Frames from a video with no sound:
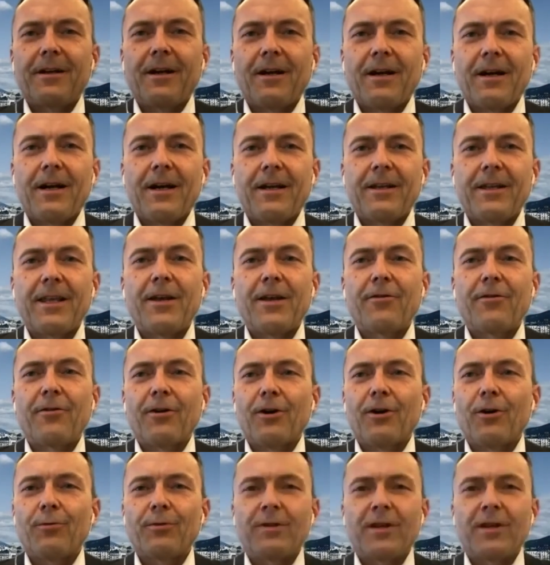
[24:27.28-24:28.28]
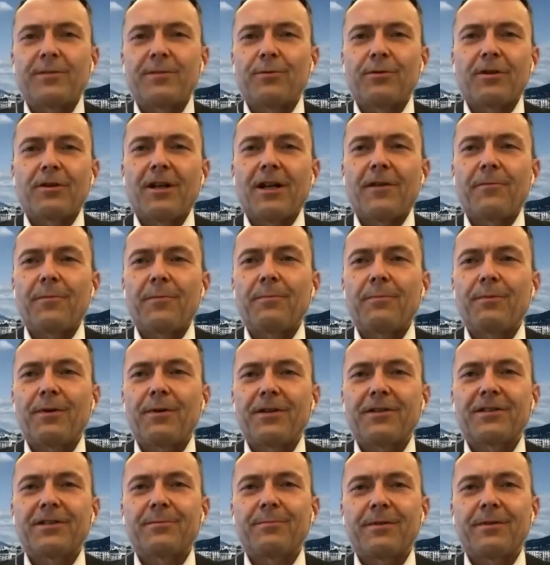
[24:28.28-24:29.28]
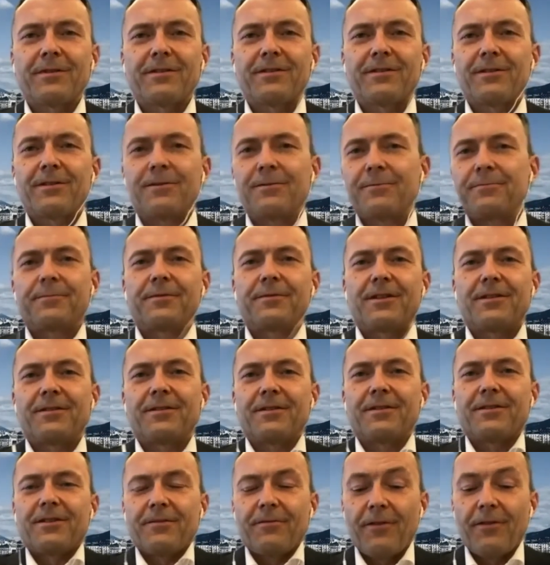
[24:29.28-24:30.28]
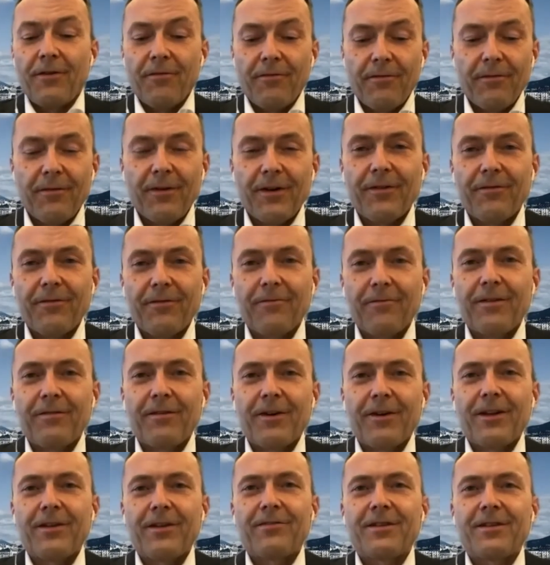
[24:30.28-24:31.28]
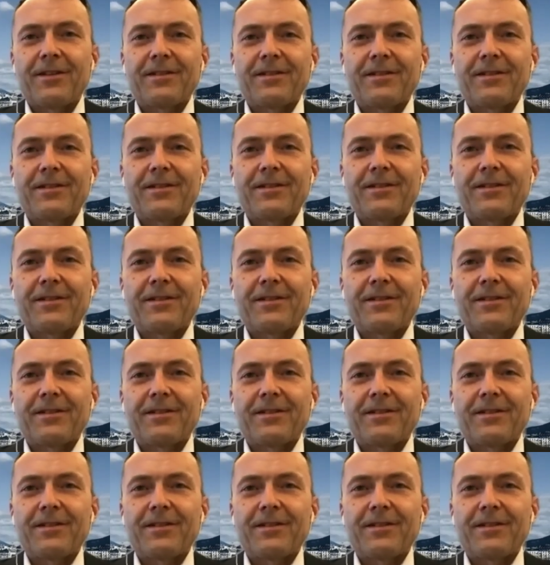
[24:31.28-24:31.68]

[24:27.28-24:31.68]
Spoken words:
A year ago, this would not have been possible. So very, very, very interesting.